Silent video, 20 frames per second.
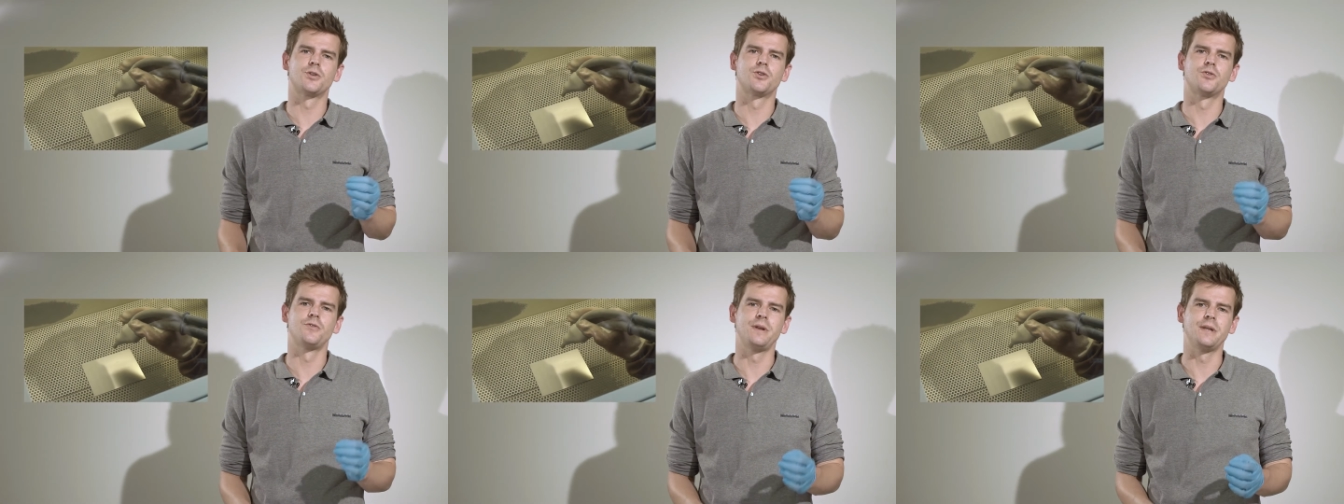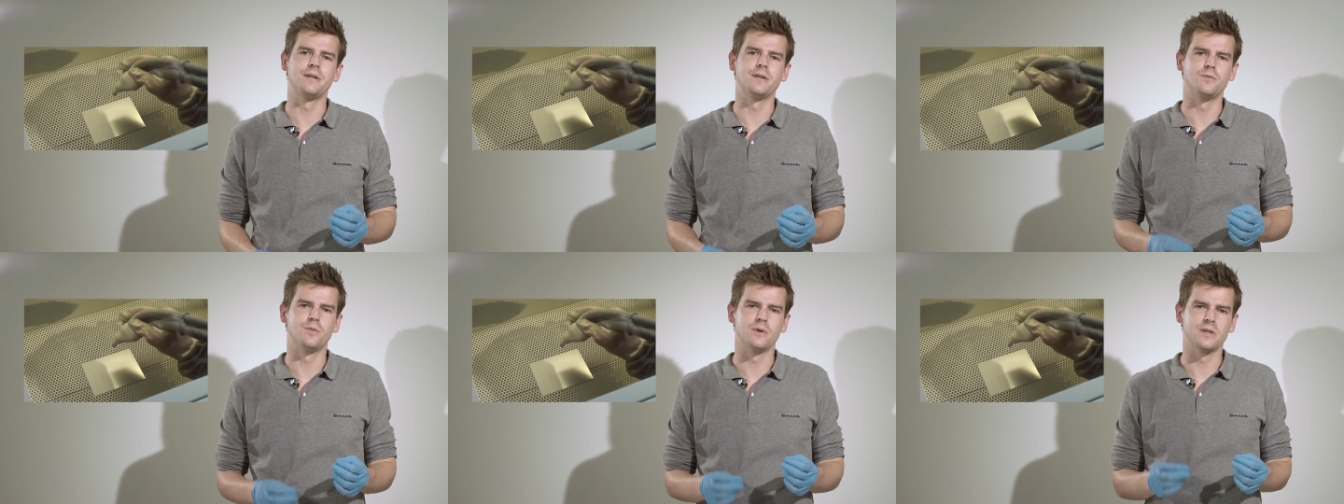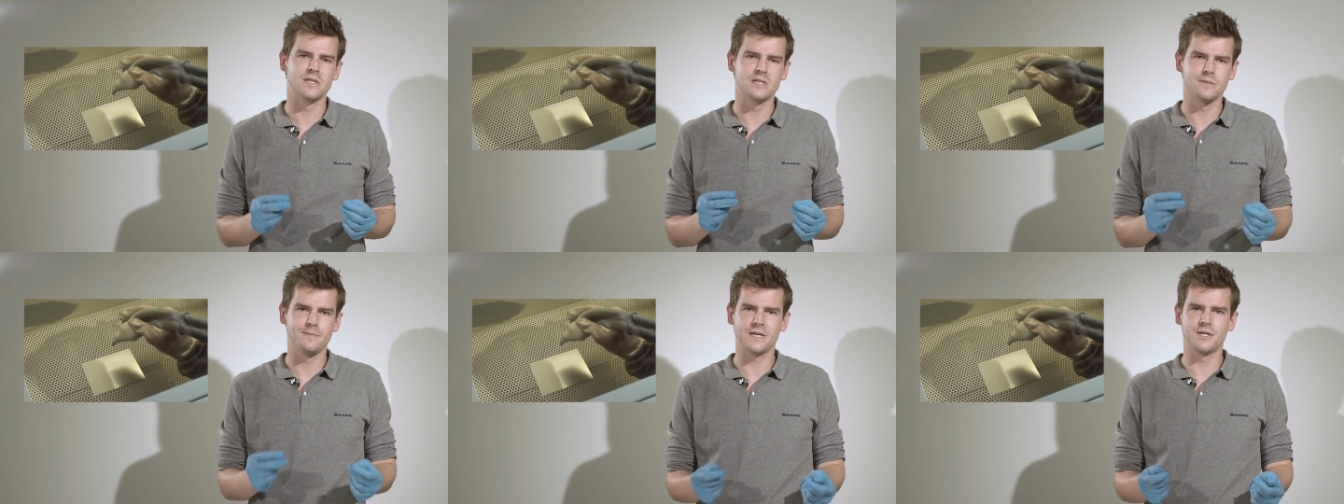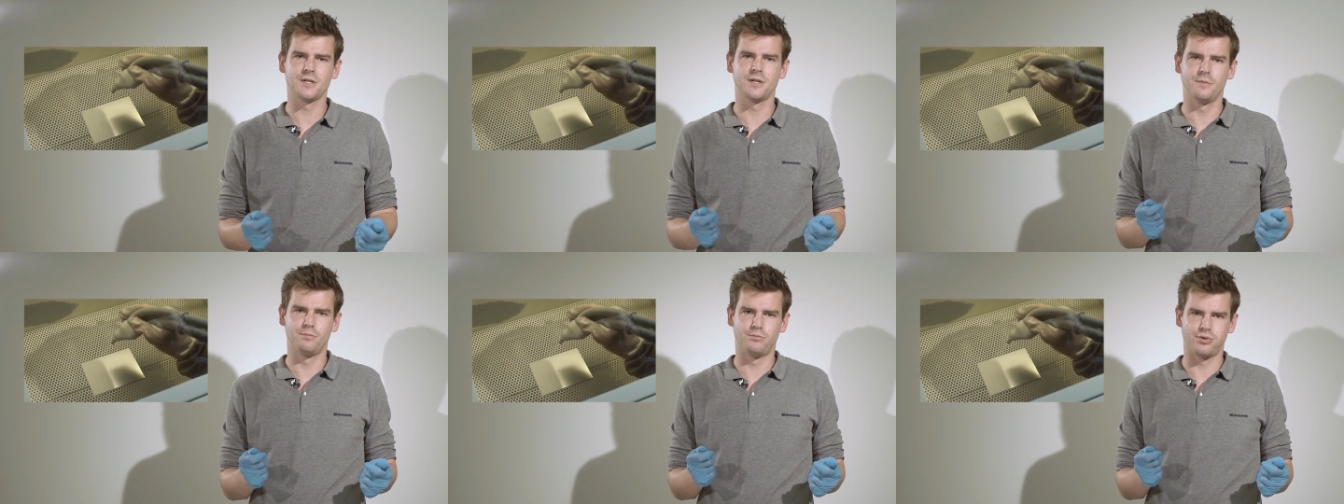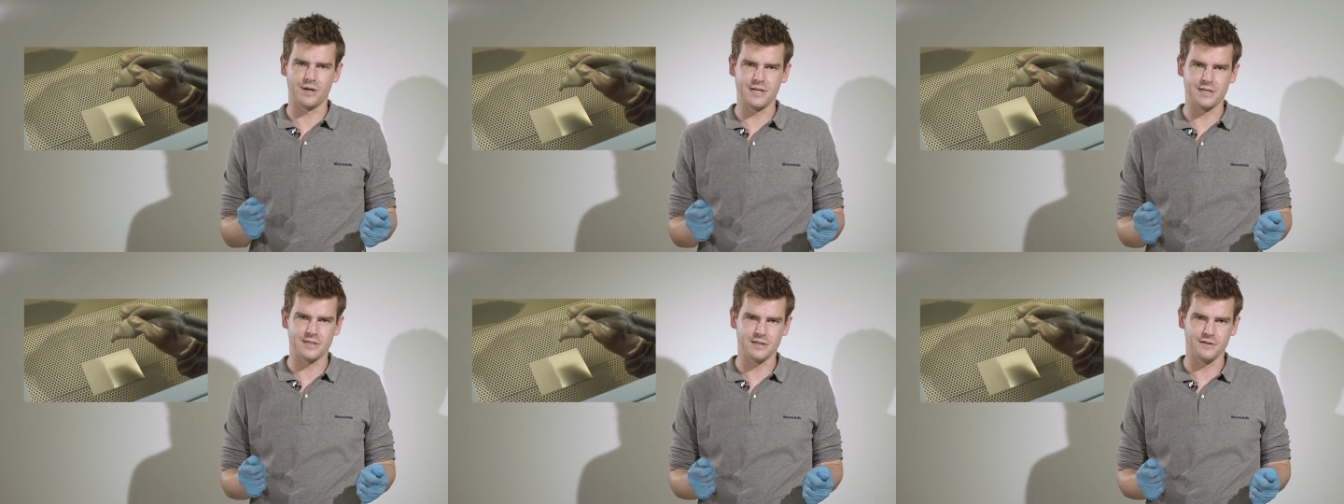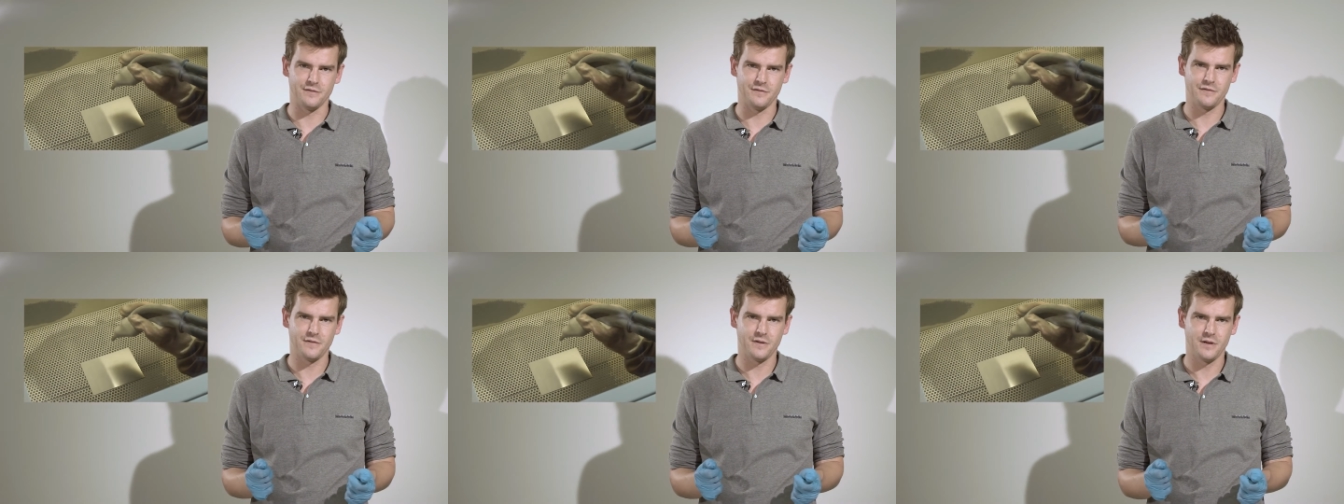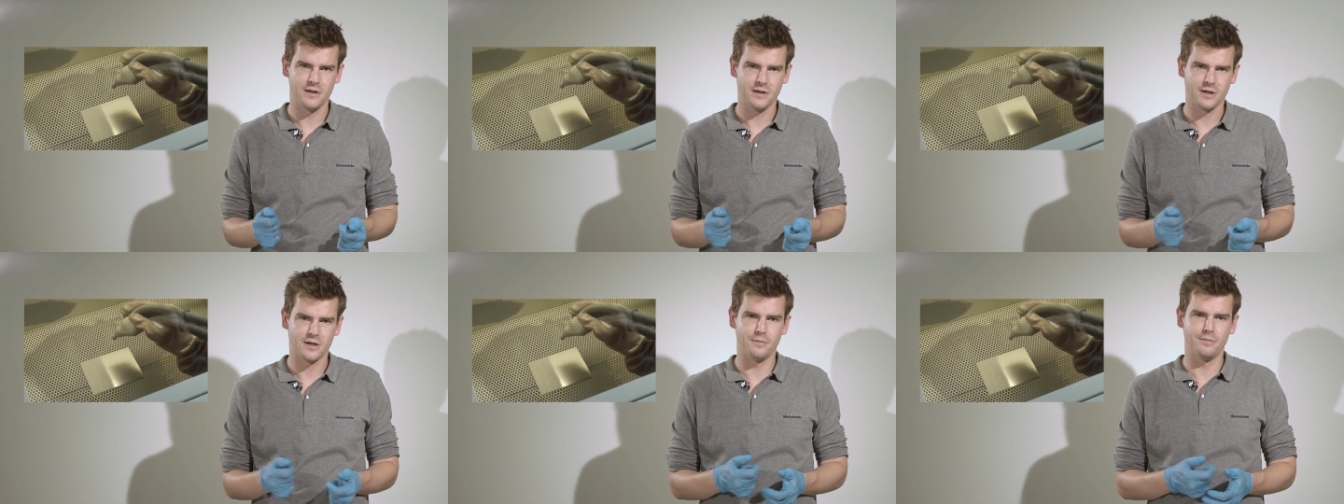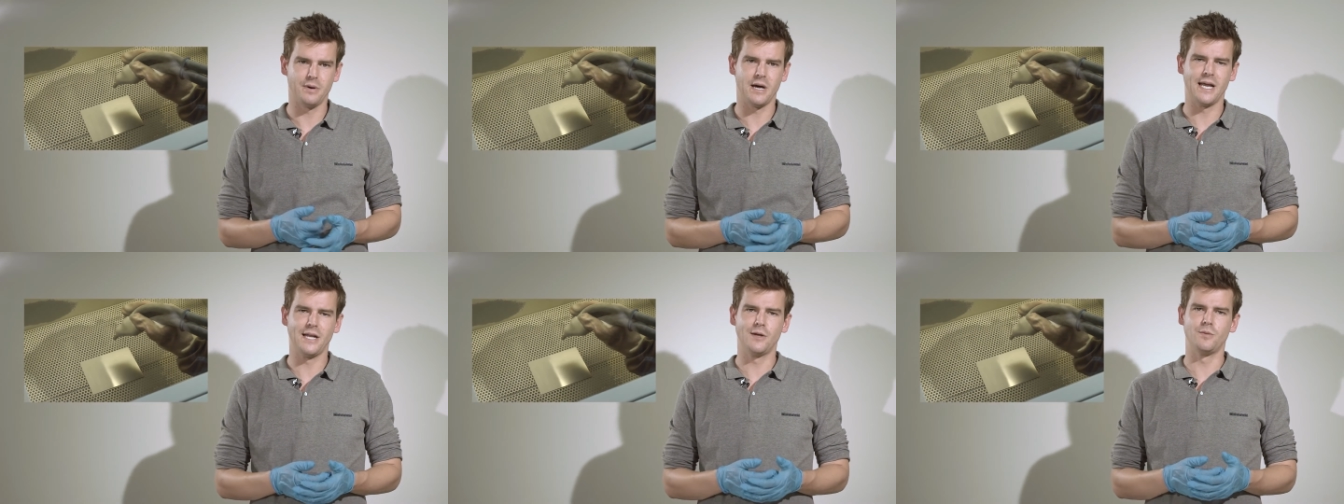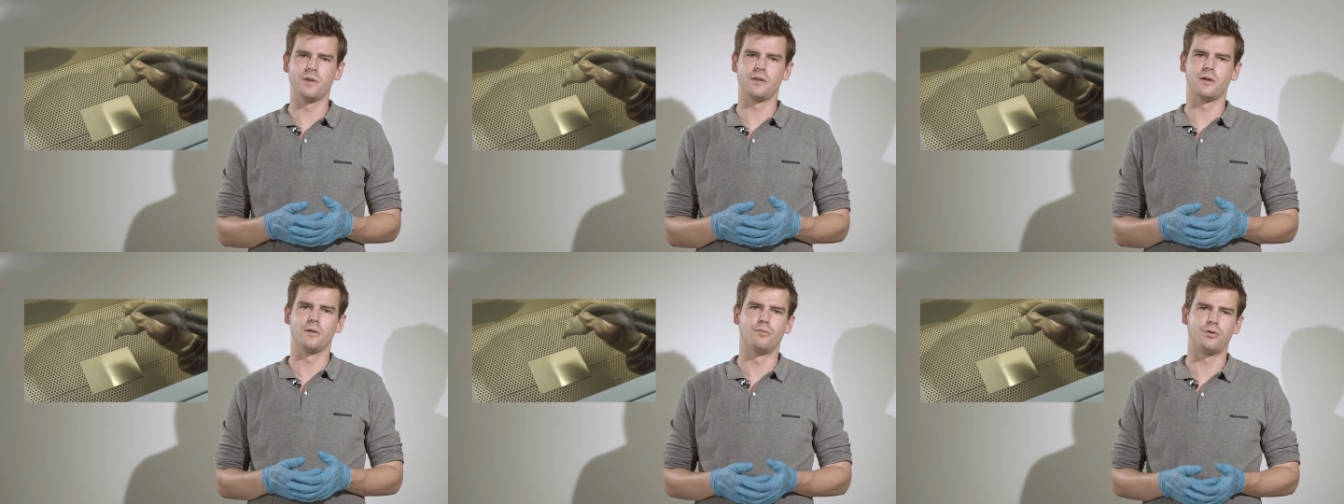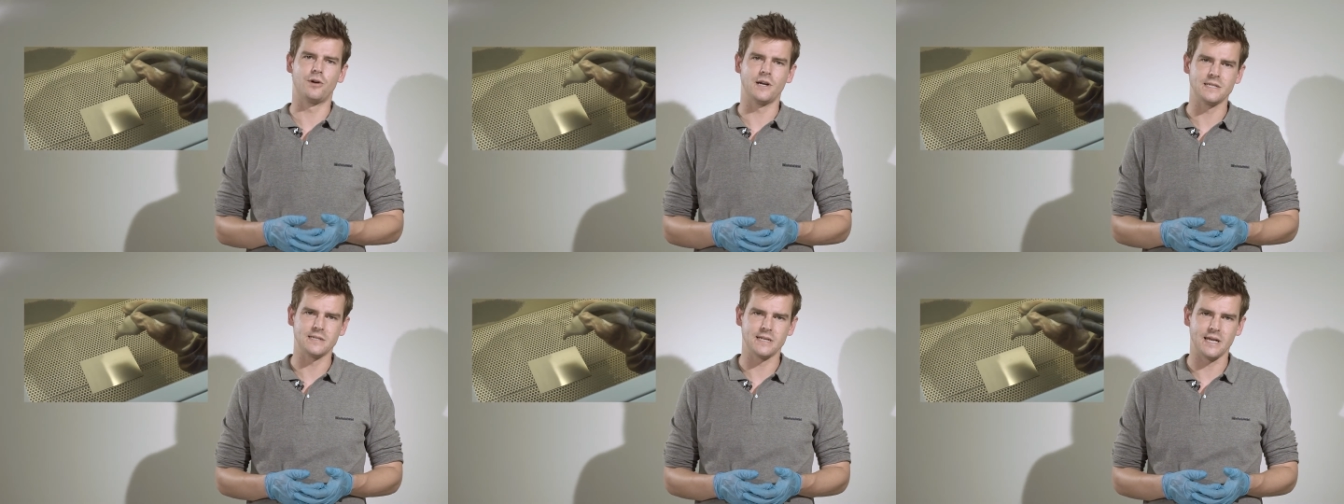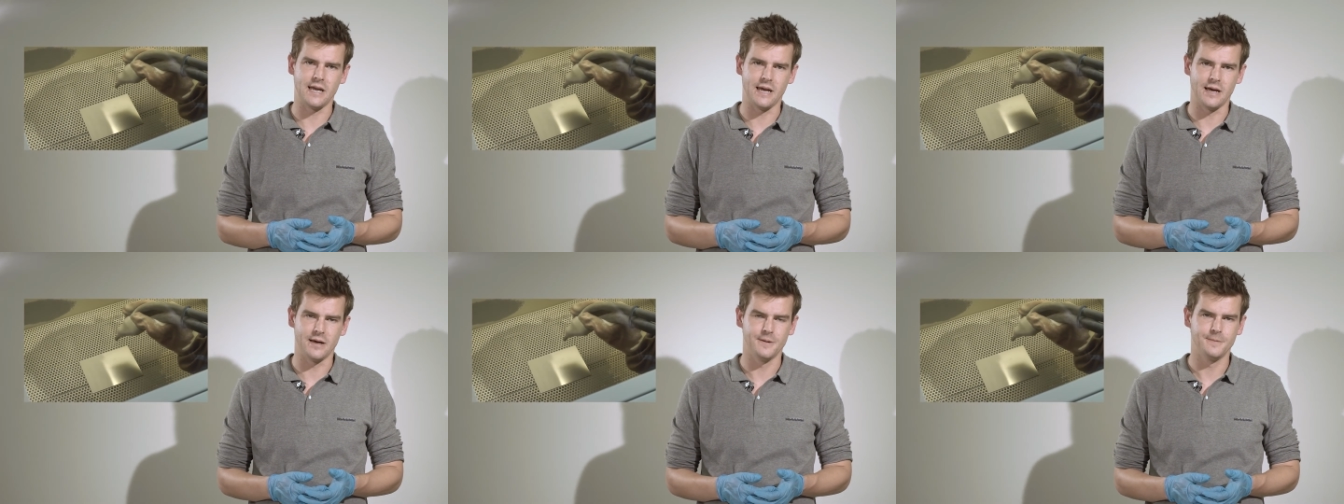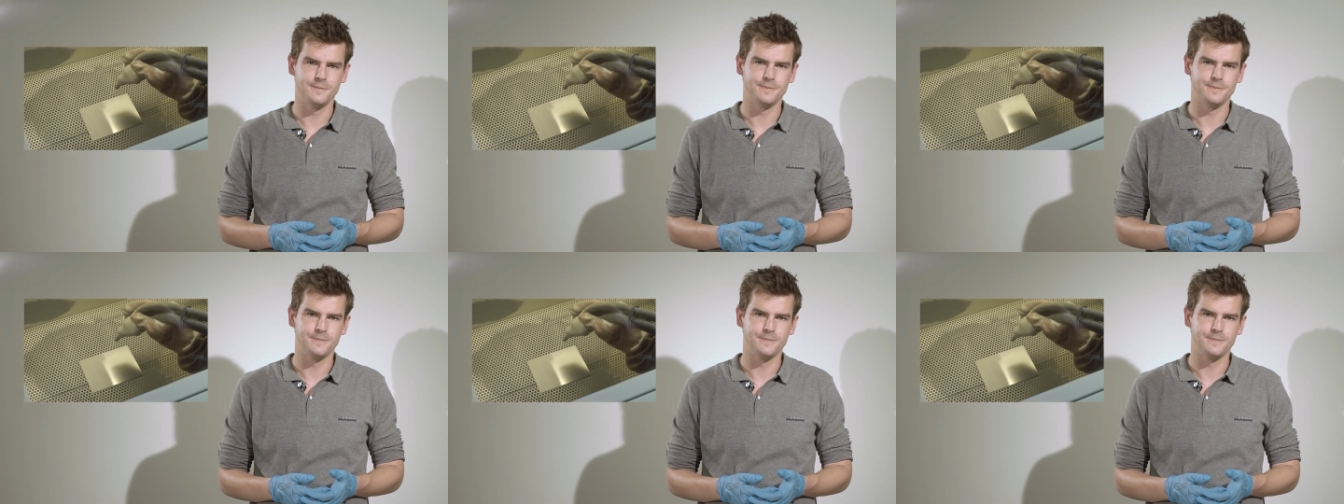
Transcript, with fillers: treated with a special abrasive combined with compressed air.